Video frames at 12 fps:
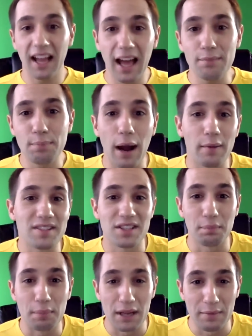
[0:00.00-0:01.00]
I'd probably
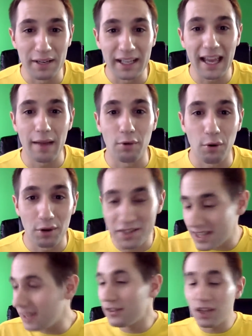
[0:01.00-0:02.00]
still beat him in a game of
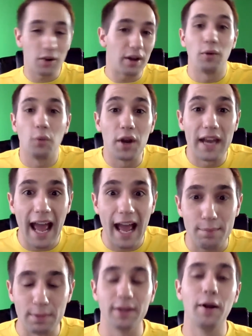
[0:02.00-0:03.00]
horse, even though it wouldn't
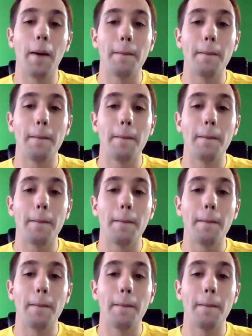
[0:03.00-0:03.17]
happen.